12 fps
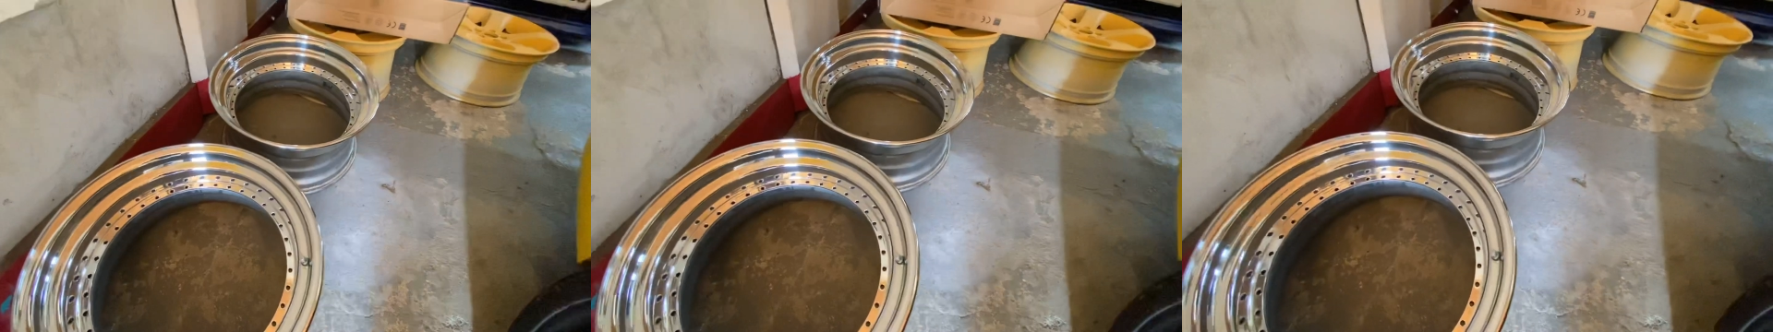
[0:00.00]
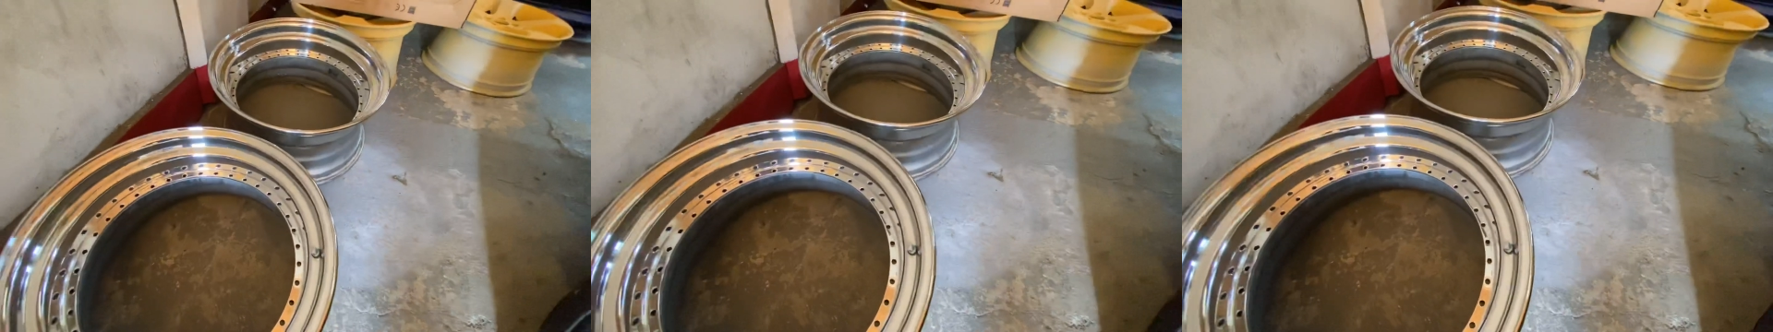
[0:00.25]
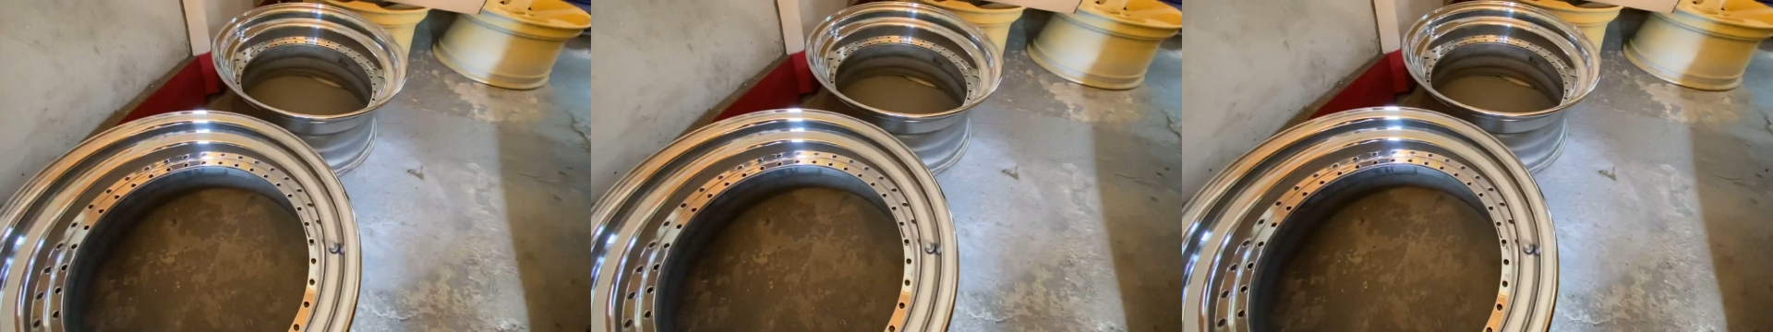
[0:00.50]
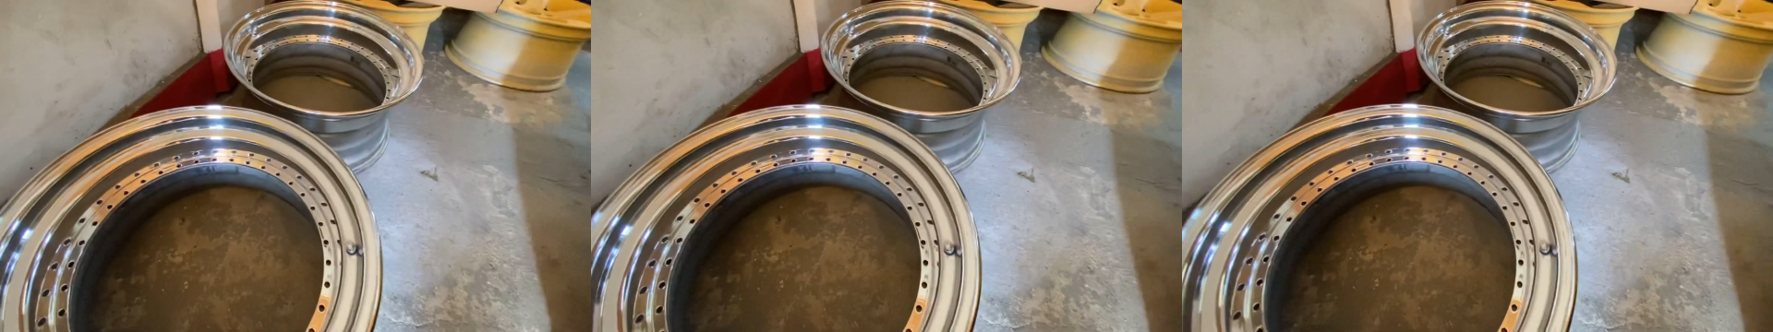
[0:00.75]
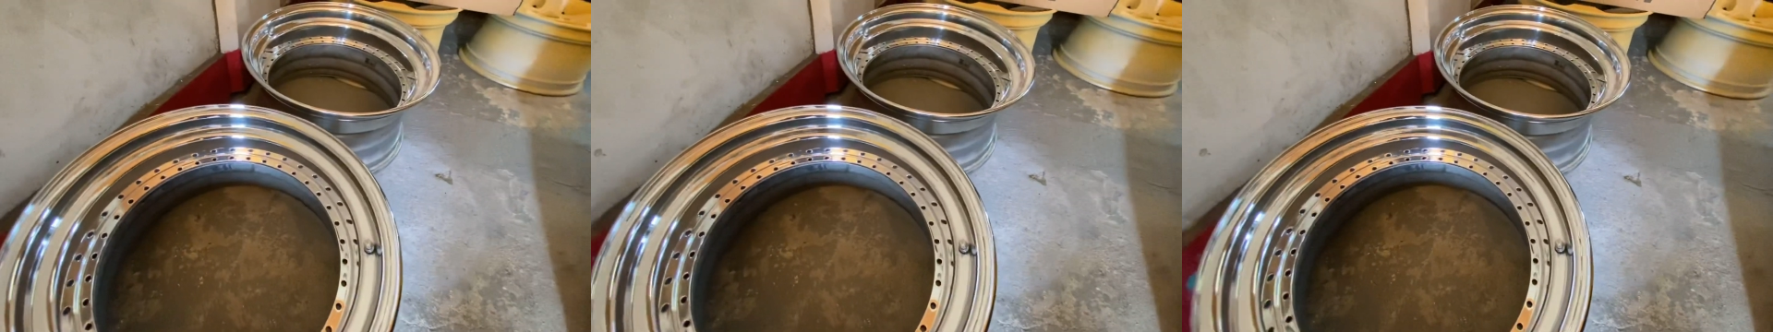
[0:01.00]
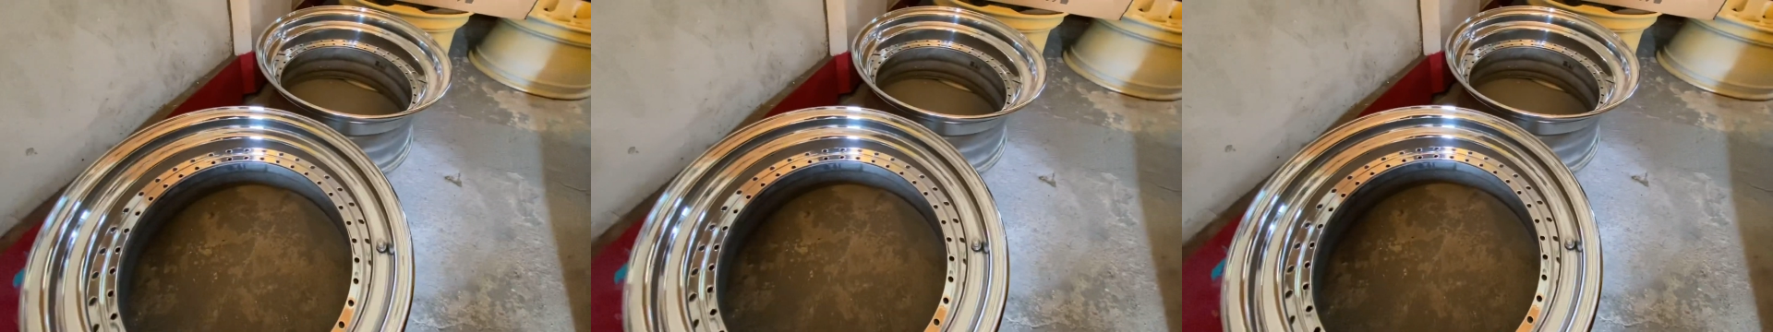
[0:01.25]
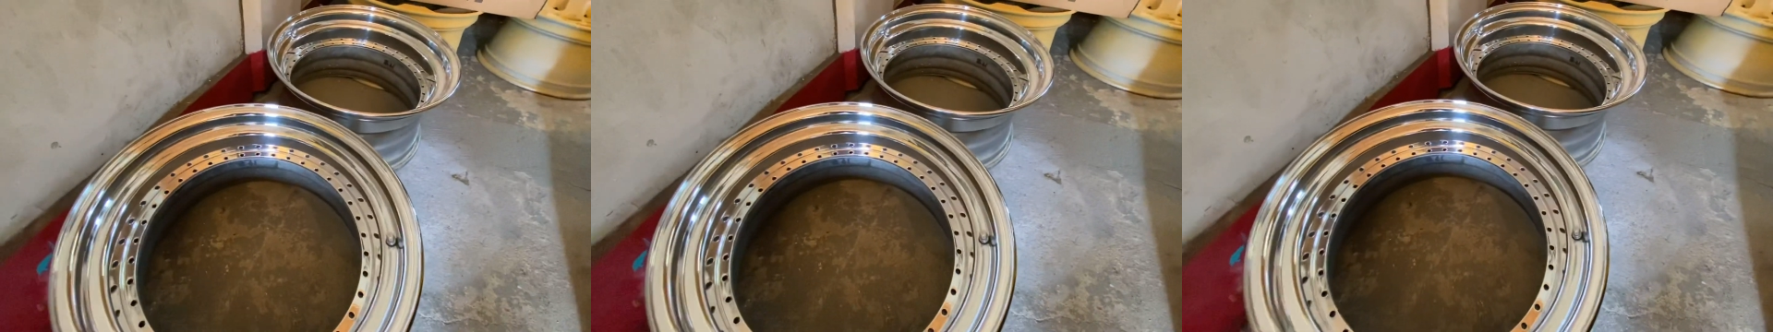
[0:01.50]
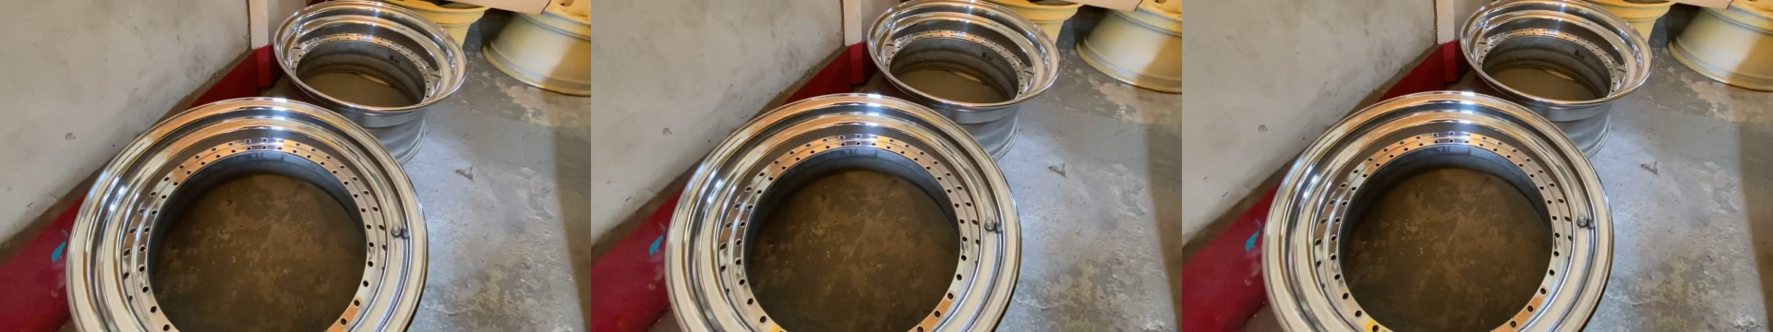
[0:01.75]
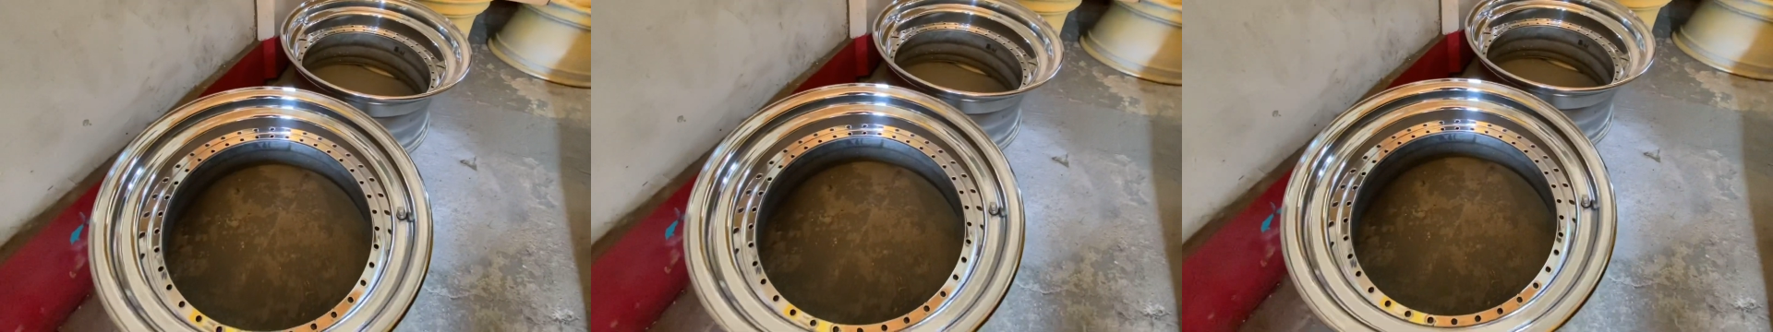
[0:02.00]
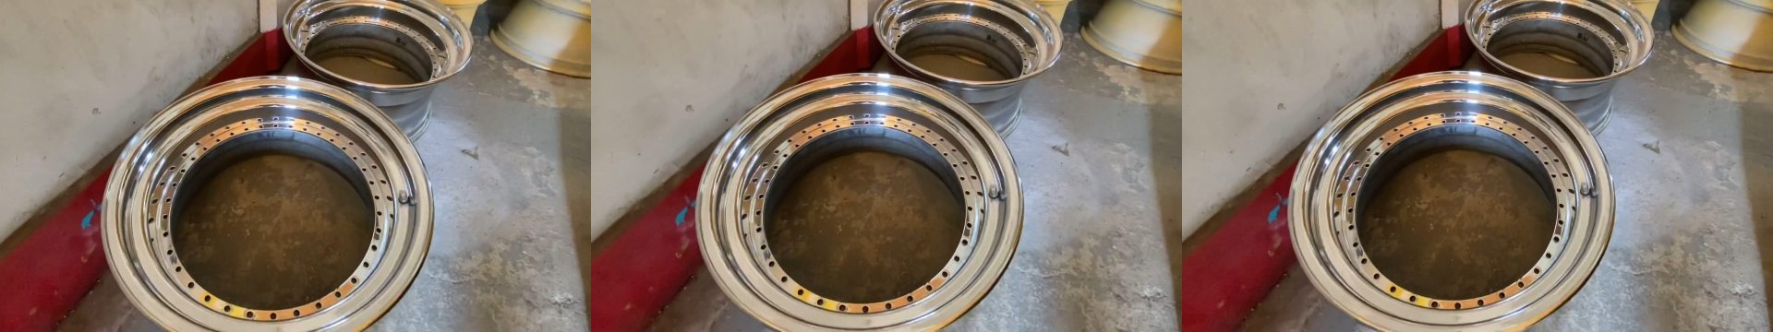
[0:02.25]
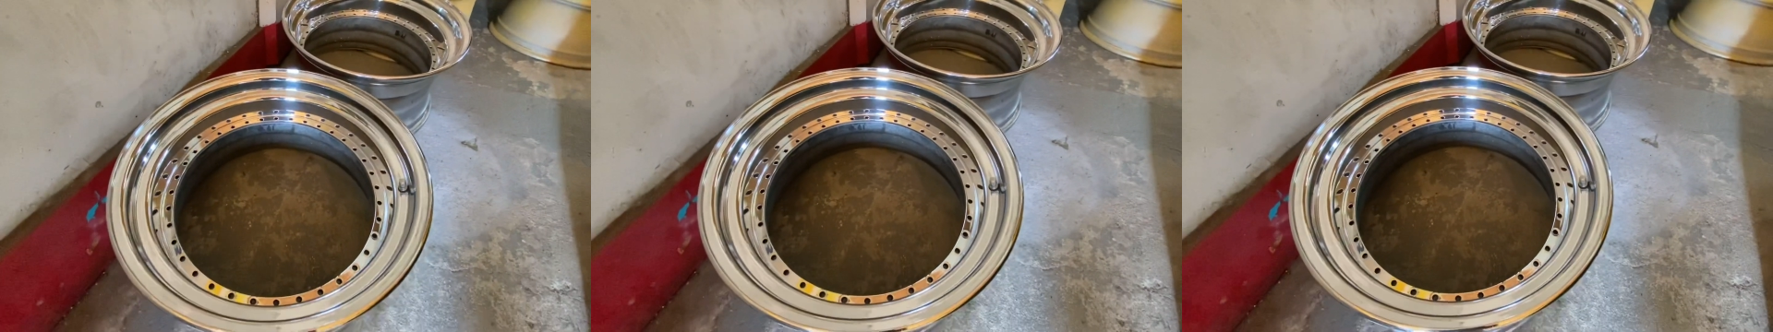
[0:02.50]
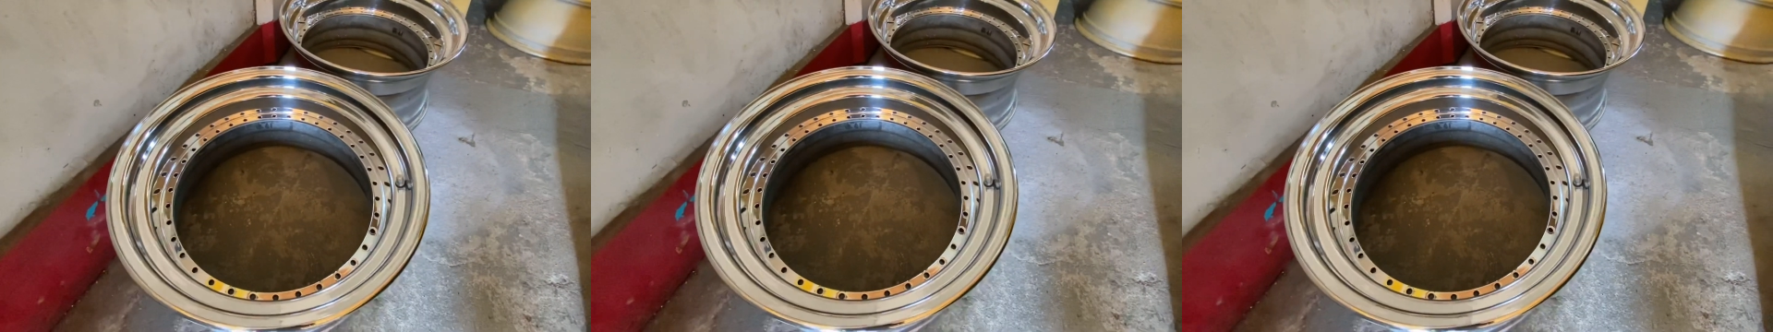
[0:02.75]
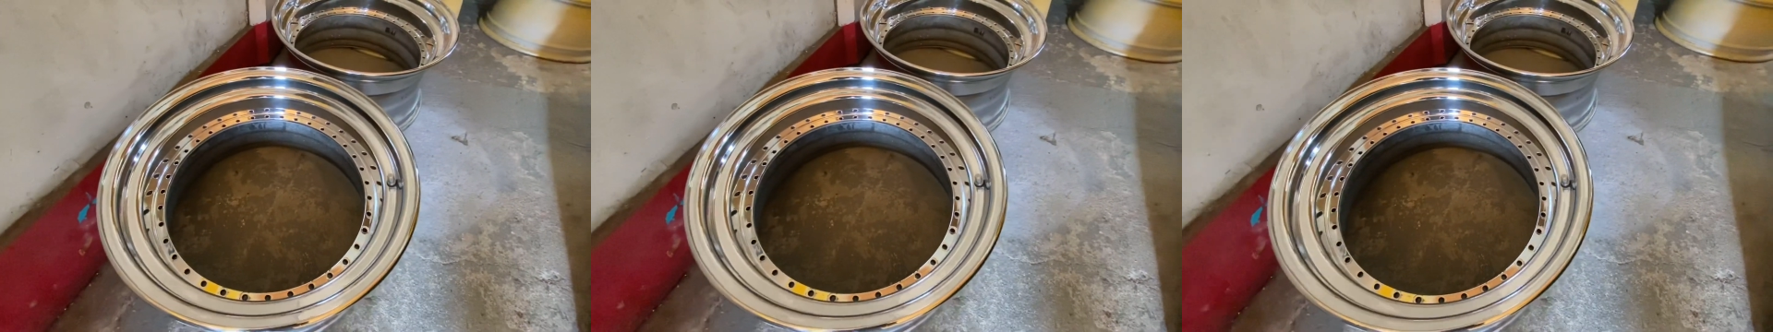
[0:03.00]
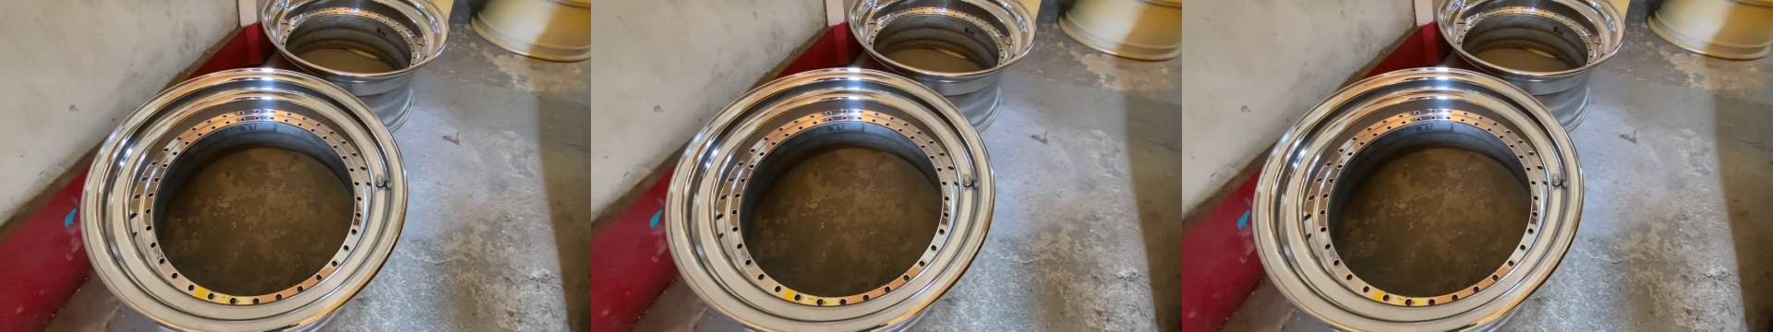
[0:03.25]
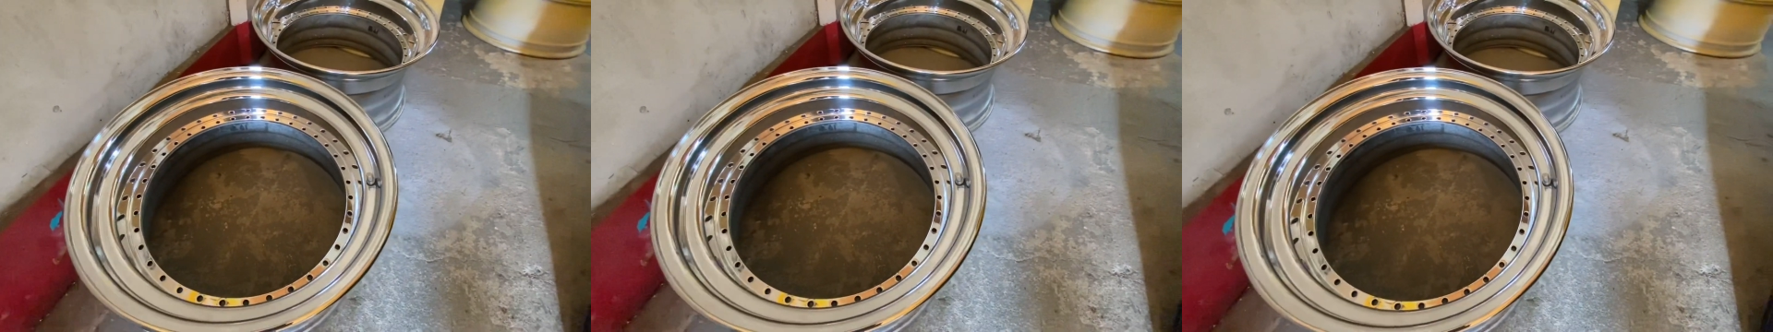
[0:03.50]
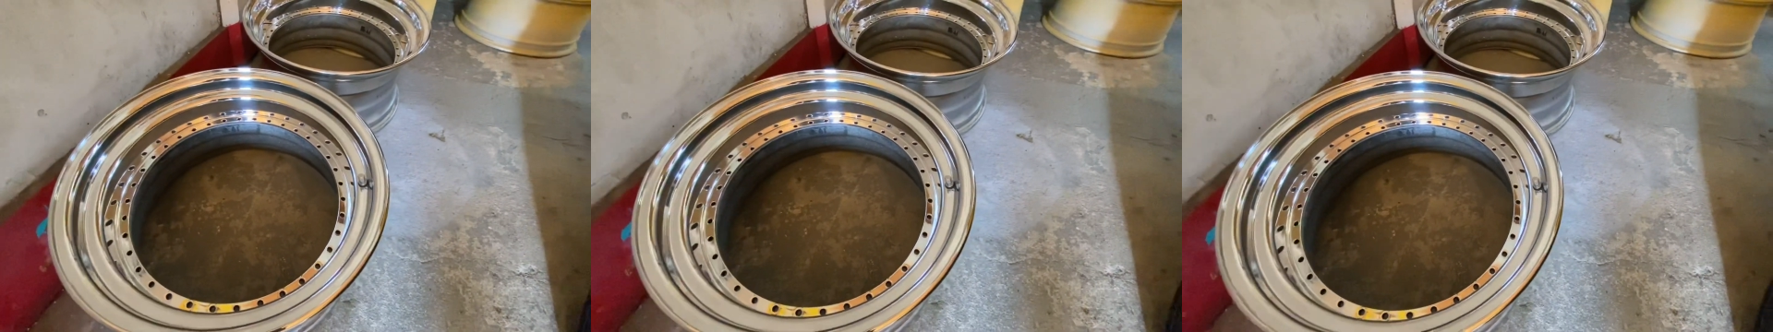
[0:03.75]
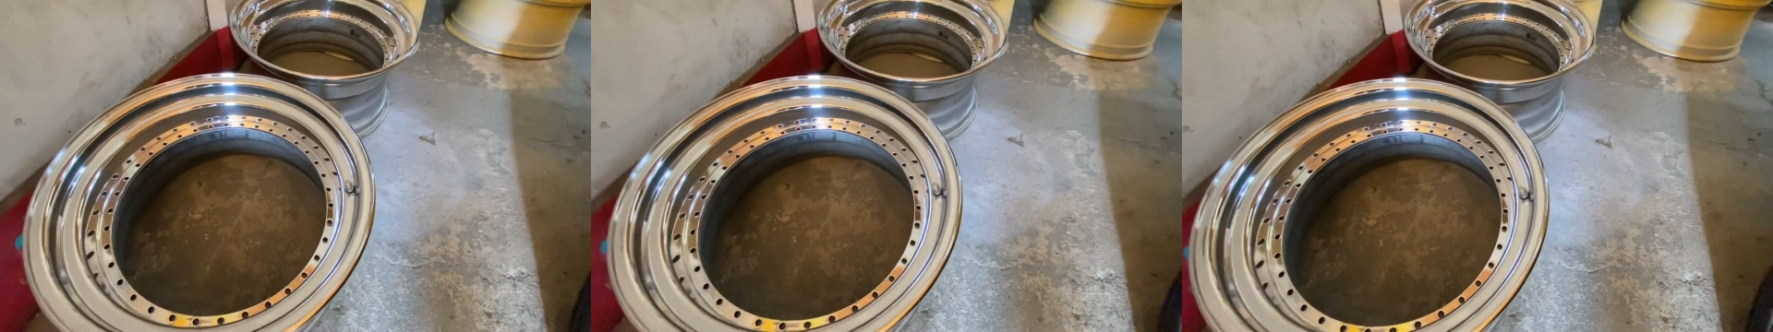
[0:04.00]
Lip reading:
[unreadable: no face in view]